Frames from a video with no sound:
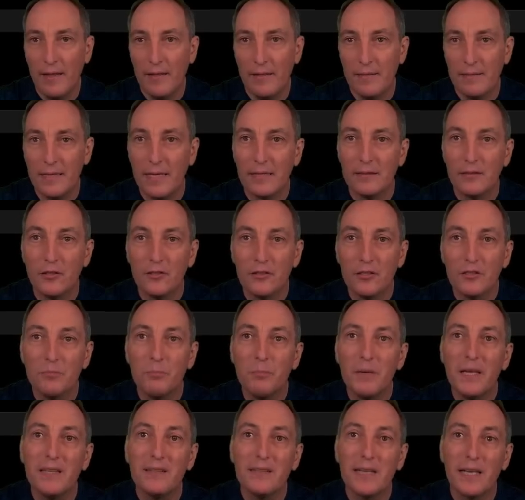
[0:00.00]
That doesn't
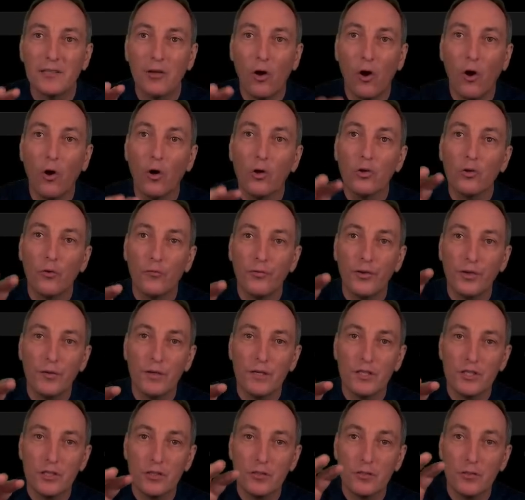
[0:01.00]
mean that all
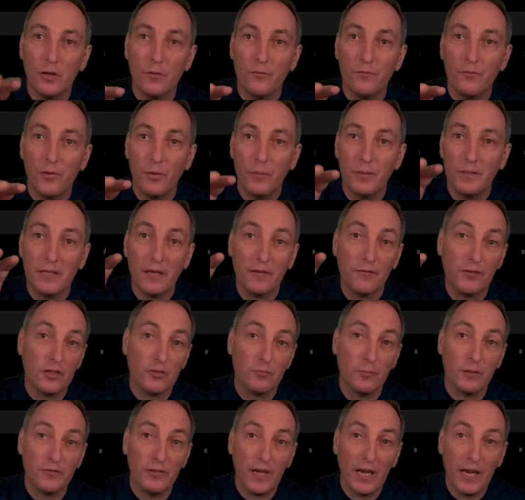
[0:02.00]
configuration come from an
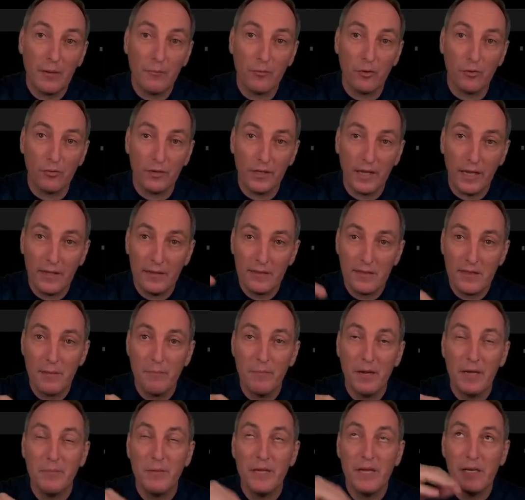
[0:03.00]
environment variable. Yeah, there
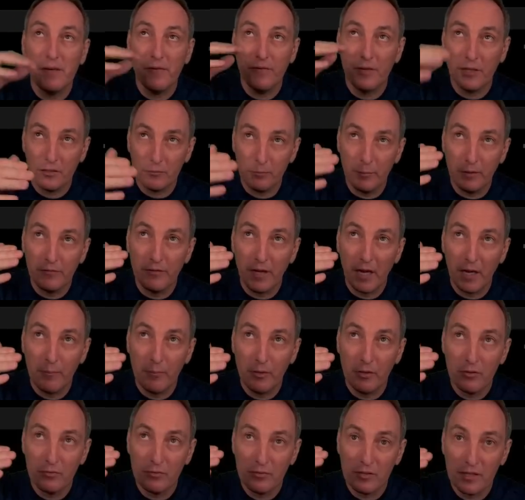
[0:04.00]
might be an environment
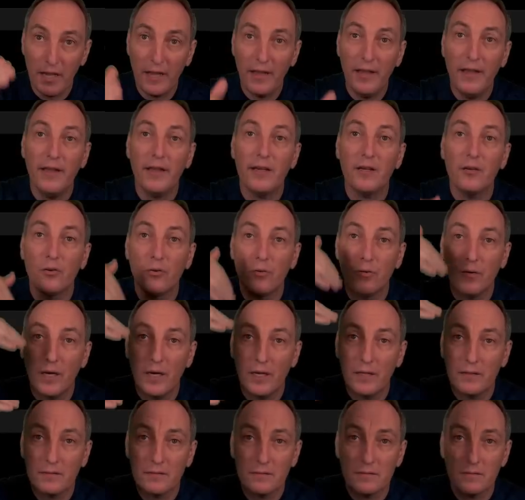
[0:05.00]
variable to say, hey, go
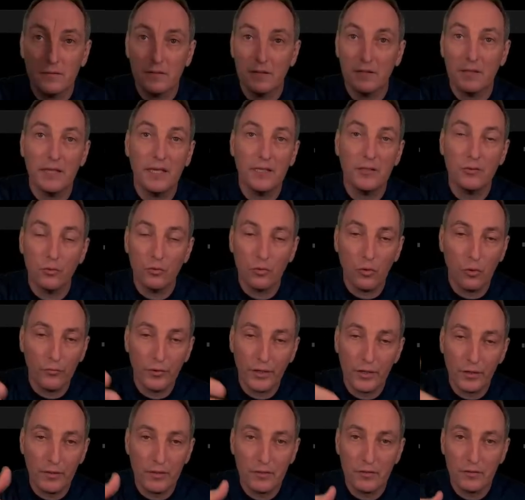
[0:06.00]
and get your
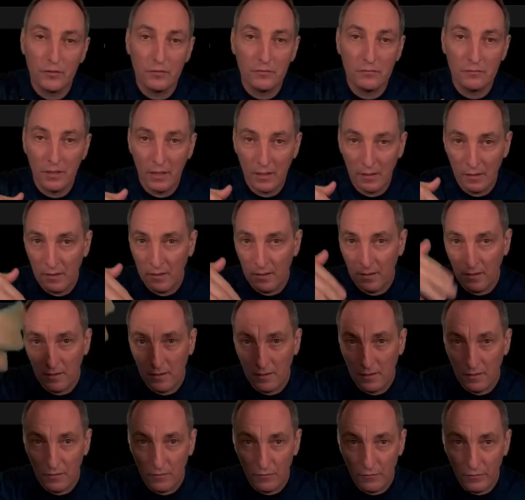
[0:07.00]
configuration
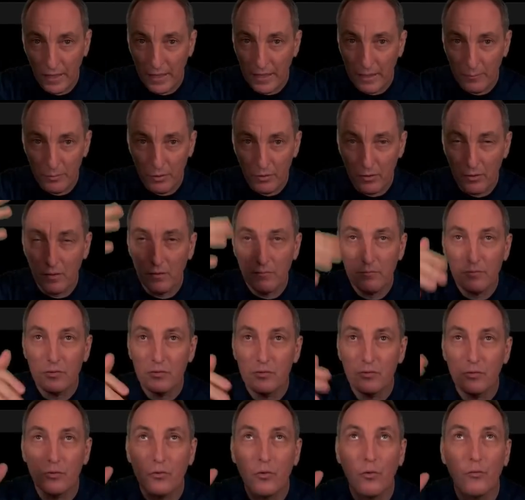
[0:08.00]
variable, your